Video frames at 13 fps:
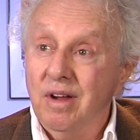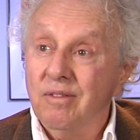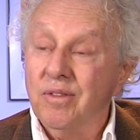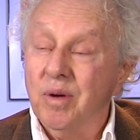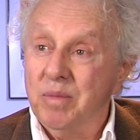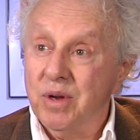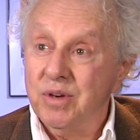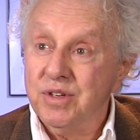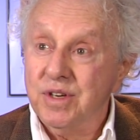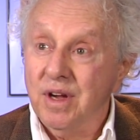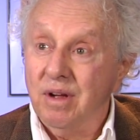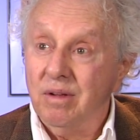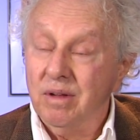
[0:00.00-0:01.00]
from their
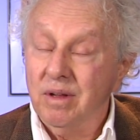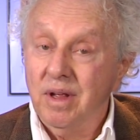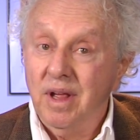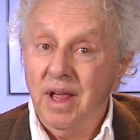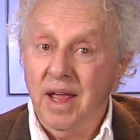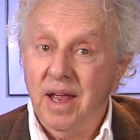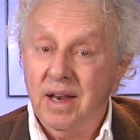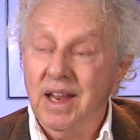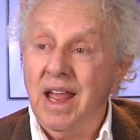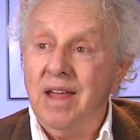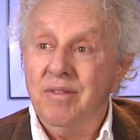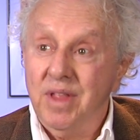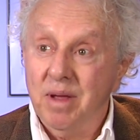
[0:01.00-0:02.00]
shell and
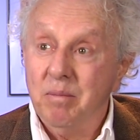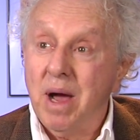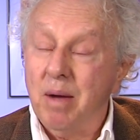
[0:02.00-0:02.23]
gave them